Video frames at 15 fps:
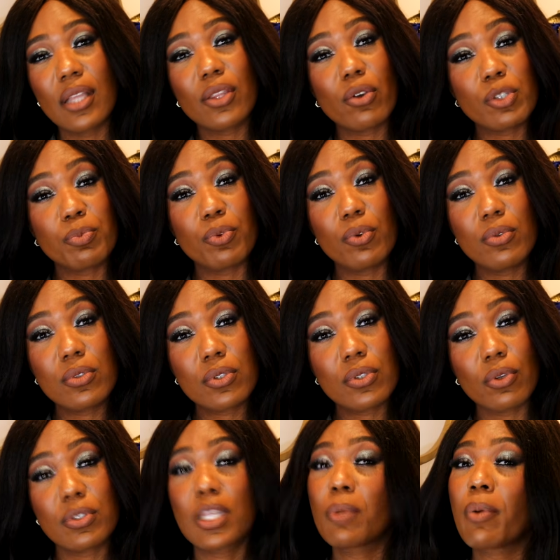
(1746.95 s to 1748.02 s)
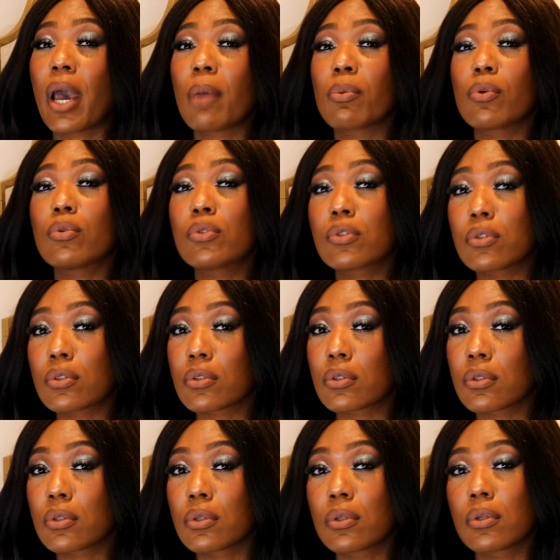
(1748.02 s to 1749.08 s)
Those boots, those hip-high boots?
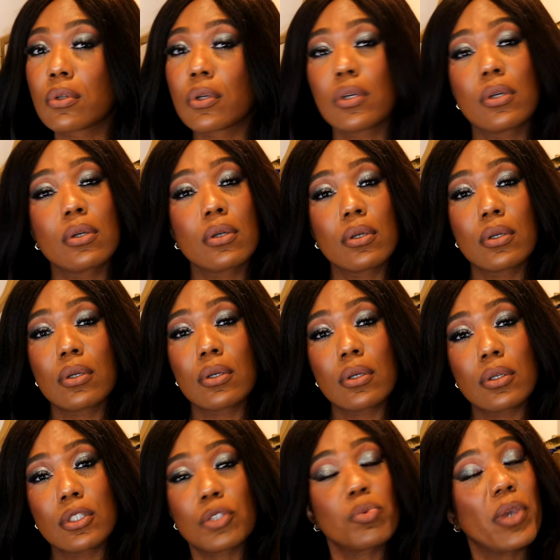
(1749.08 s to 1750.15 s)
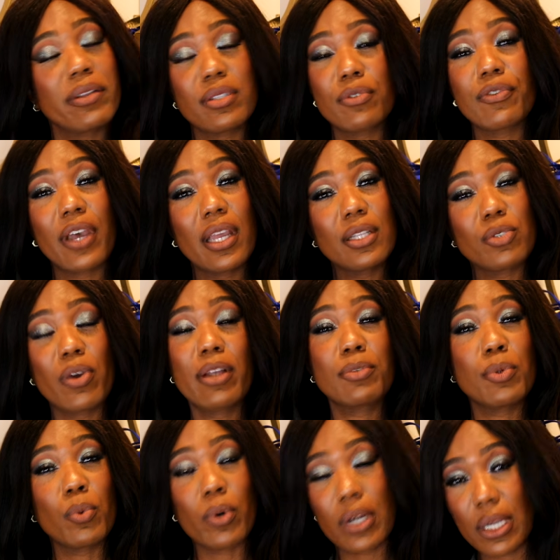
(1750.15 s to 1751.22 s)
Do we have to fight? Do I have
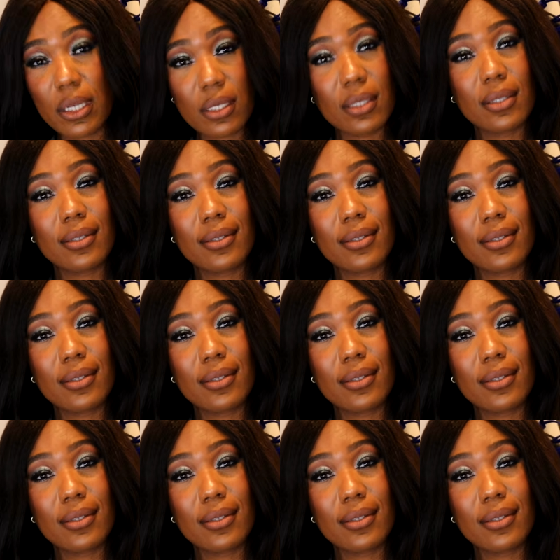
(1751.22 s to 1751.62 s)
to be worried?